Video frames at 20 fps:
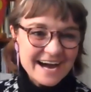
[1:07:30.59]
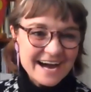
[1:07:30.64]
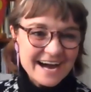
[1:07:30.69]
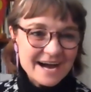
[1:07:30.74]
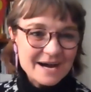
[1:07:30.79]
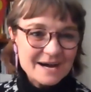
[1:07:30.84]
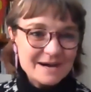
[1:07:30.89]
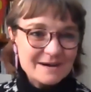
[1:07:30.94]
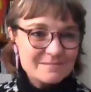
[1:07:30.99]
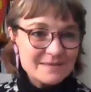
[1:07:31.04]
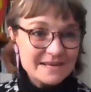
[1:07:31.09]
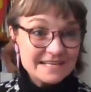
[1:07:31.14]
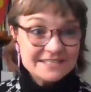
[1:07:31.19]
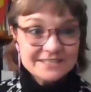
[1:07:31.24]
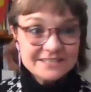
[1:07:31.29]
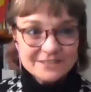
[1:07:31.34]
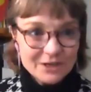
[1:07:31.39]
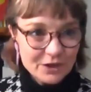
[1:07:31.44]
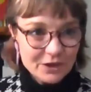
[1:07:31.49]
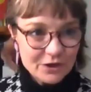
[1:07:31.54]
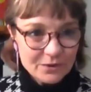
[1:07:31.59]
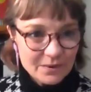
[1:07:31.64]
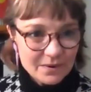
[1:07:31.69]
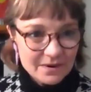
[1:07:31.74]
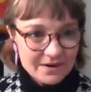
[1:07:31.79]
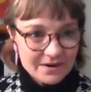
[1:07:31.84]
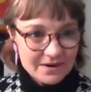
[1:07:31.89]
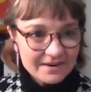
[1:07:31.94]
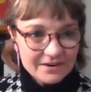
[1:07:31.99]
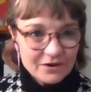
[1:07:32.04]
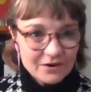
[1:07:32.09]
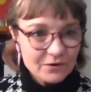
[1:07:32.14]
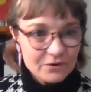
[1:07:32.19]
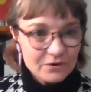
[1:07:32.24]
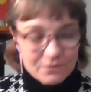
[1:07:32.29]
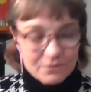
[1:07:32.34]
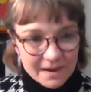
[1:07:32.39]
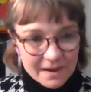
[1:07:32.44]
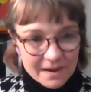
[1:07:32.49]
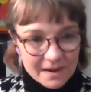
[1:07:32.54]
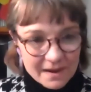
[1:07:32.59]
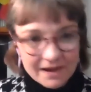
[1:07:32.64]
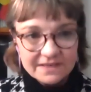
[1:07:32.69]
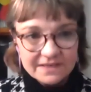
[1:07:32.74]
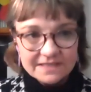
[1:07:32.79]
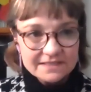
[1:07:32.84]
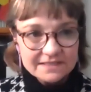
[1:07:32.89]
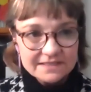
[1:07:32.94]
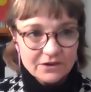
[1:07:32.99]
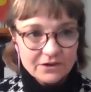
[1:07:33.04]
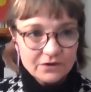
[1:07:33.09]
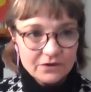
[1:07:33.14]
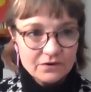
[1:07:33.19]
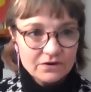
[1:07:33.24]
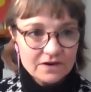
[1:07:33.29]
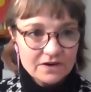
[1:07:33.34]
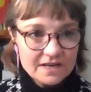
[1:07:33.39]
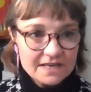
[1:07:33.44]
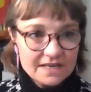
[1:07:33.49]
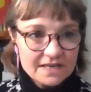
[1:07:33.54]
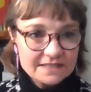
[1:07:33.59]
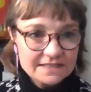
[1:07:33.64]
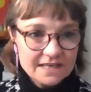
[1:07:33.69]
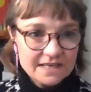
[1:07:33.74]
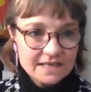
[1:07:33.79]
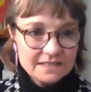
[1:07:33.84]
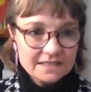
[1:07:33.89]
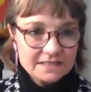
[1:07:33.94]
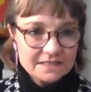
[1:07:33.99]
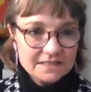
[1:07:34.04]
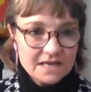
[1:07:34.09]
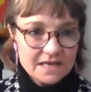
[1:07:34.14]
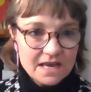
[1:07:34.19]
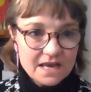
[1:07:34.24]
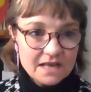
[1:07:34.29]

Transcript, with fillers: Um, insecure, got all my own insecurities, and